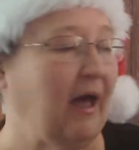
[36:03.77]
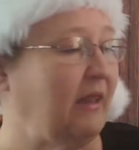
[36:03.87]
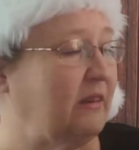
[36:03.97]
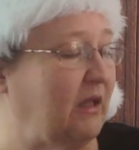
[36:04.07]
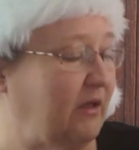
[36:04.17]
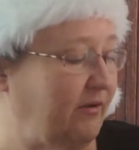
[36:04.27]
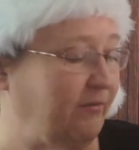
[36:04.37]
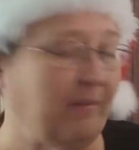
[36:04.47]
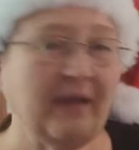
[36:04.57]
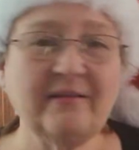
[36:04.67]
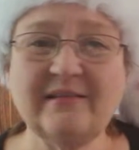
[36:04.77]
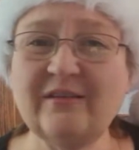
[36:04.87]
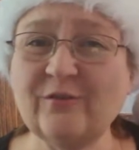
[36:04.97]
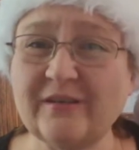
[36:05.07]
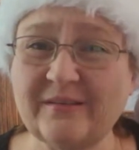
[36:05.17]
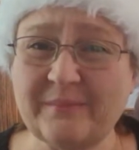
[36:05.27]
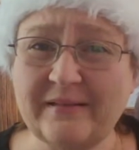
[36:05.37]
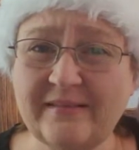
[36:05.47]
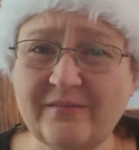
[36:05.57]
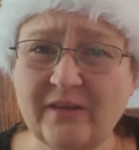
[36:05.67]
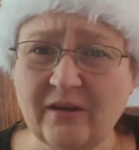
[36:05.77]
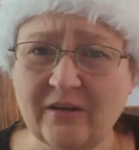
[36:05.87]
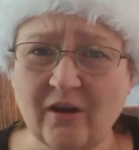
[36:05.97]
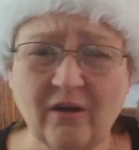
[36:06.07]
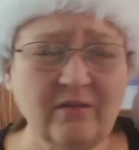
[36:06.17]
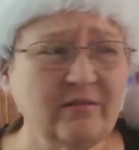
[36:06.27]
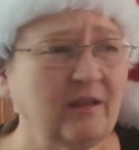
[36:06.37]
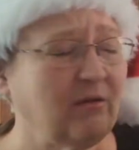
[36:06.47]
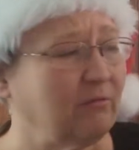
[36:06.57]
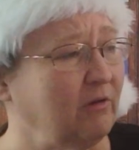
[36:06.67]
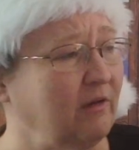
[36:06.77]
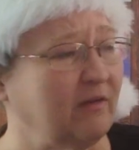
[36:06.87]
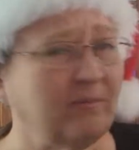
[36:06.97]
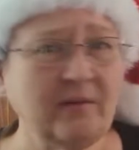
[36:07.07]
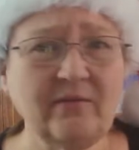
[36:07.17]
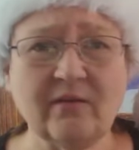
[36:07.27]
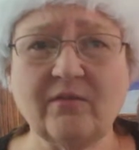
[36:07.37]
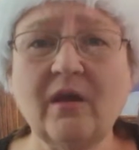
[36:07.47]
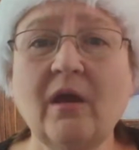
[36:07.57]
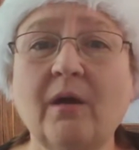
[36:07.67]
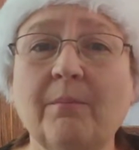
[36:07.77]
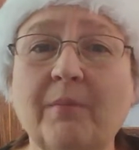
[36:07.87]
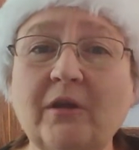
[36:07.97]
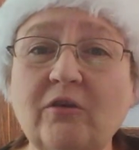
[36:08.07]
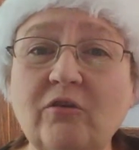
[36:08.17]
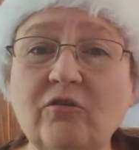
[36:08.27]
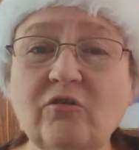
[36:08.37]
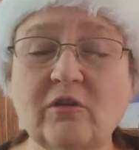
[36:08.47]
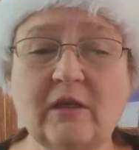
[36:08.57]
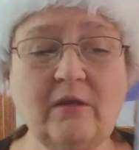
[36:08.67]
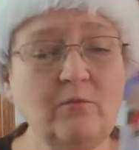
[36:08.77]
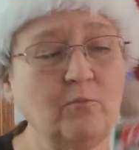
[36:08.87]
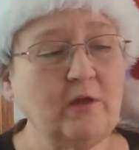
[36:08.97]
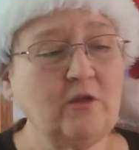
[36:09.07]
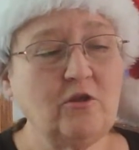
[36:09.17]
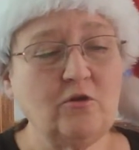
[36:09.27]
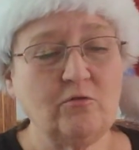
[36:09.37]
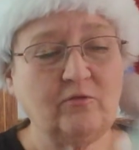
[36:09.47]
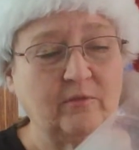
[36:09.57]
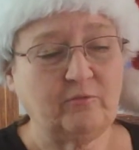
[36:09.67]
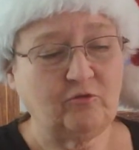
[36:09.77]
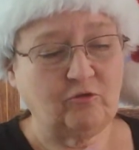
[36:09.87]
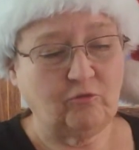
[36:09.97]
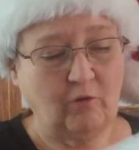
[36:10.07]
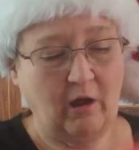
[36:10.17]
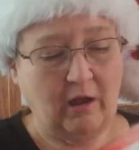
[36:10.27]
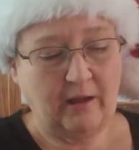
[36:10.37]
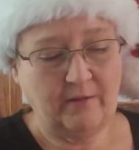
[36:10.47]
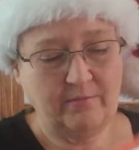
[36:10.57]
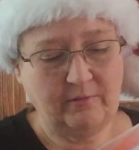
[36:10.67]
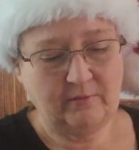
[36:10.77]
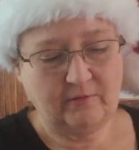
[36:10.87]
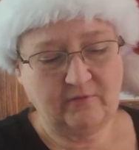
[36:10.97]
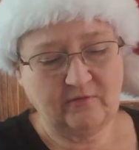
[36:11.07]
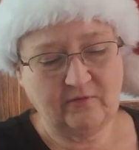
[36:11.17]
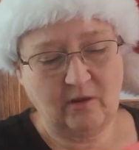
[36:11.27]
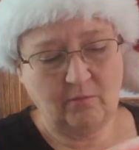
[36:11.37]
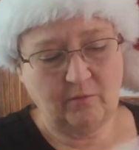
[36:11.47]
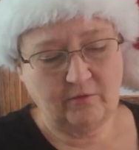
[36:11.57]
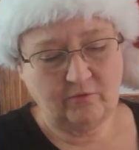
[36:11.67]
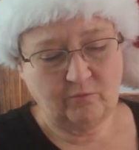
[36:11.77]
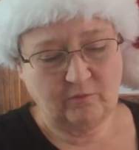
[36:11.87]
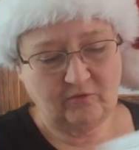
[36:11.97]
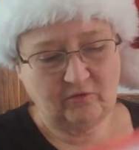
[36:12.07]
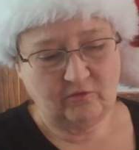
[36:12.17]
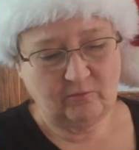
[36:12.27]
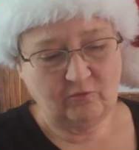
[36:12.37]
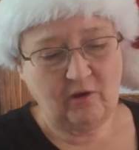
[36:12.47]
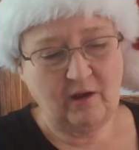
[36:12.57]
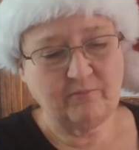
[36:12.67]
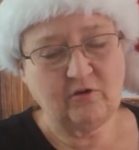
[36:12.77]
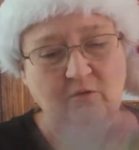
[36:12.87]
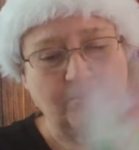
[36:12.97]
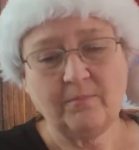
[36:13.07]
love magazines. Are expensive now, y'all. They are really expensive. But usually when you subscribe, and this is not one of those ones to subscribe to,